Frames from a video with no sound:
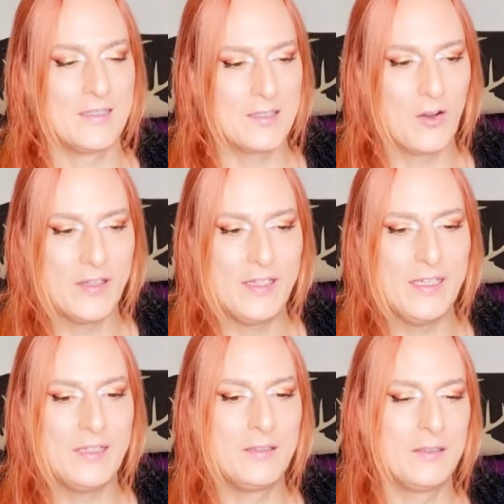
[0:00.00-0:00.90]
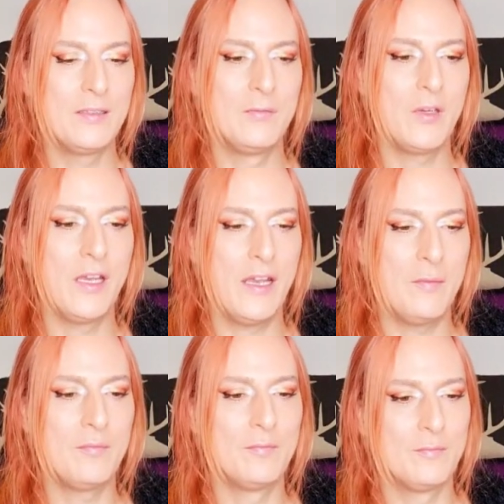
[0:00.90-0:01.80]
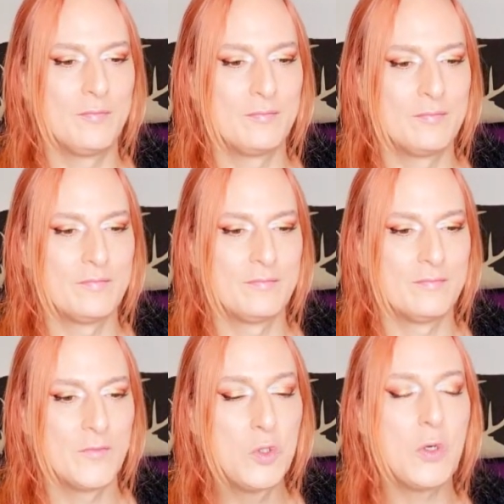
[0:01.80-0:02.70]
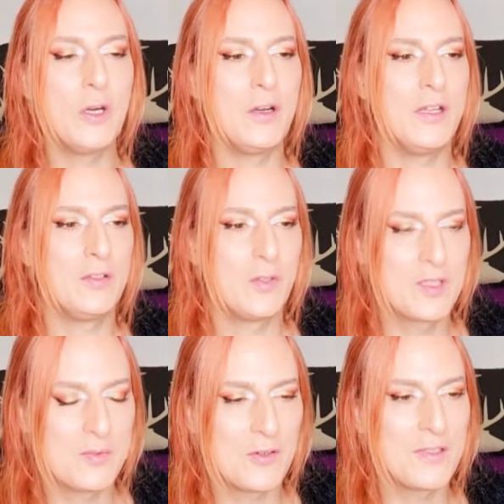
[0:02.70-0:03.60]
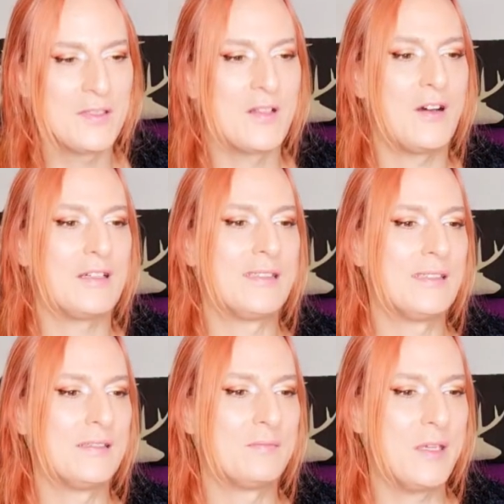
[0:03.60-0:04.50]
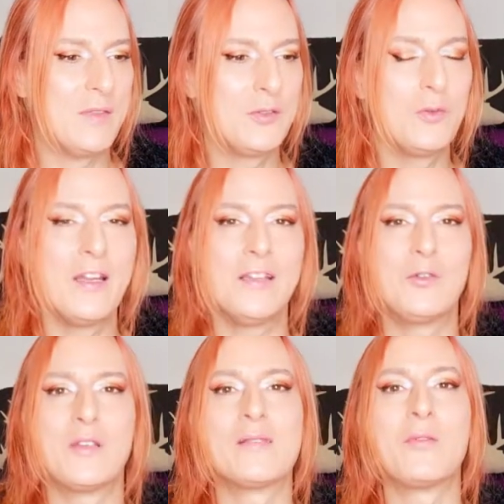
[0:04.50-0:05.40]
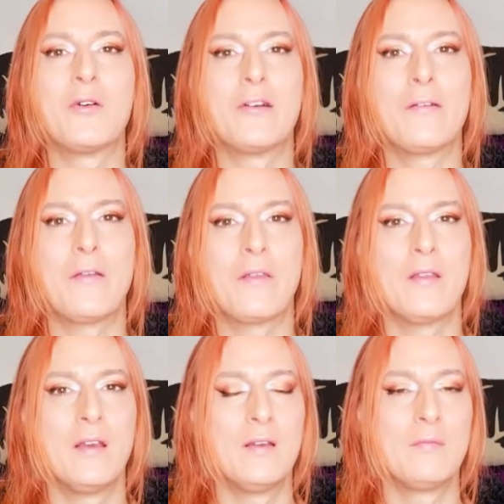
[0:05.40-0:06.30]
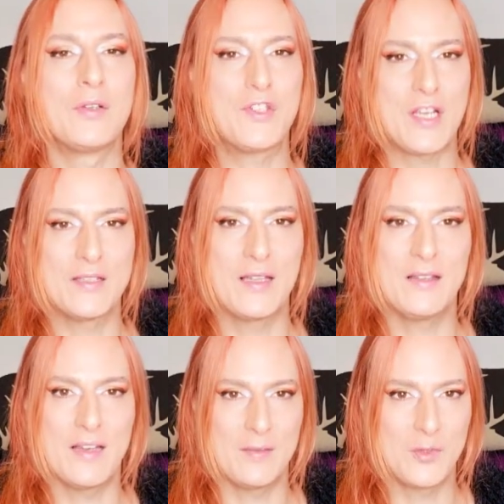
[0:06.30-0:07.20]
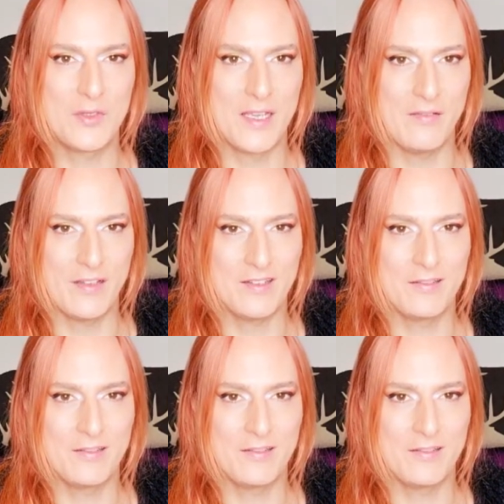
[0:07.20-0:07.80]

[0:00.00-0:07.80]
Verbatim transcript: So indeed, we came too early to explore the stars, and maybe too late to explore Earth, but just in time to save